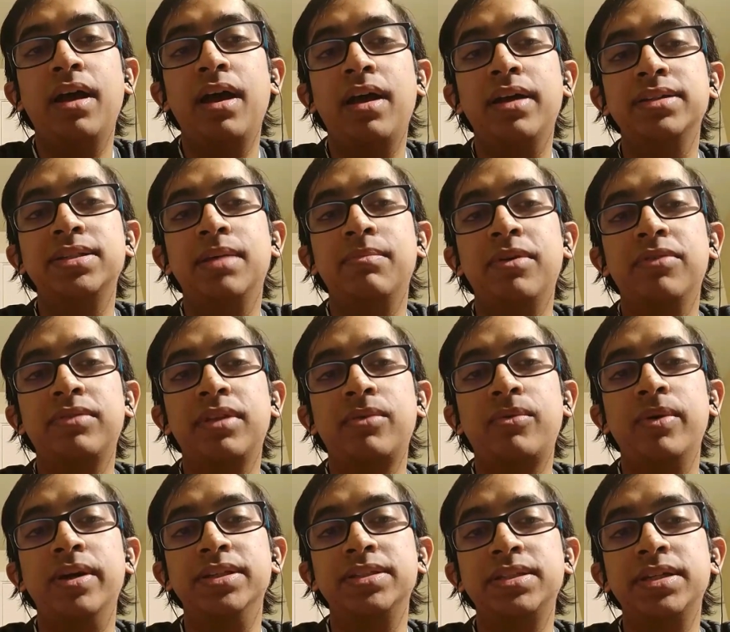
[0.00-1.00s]
some of the
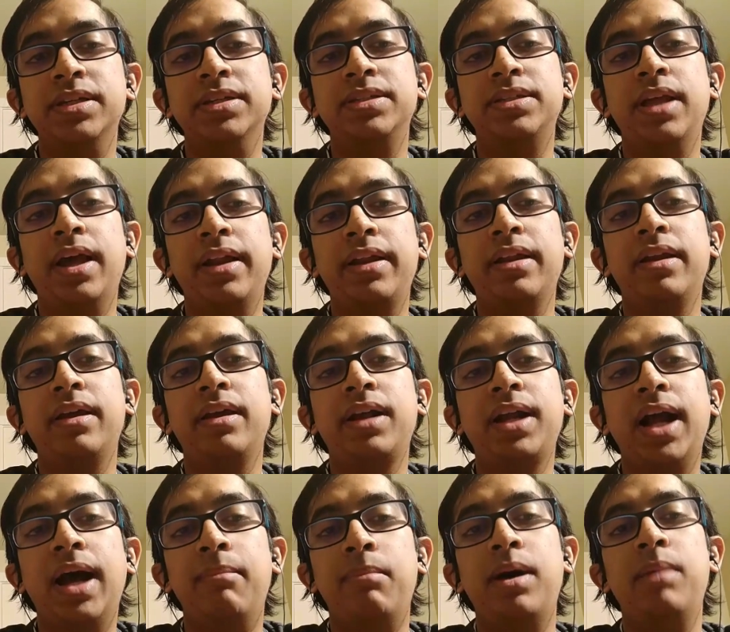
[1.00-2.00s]
questions that
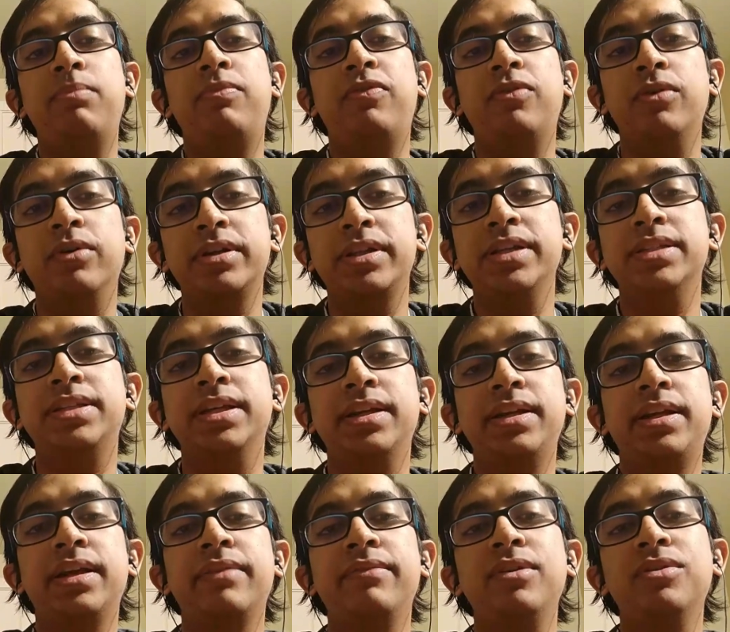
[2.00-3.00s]
come up for these
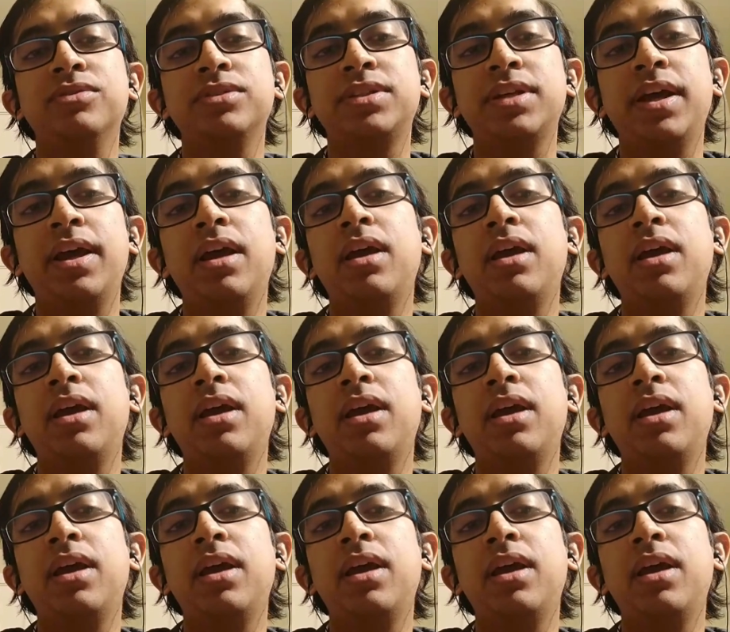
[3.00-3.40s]
interviews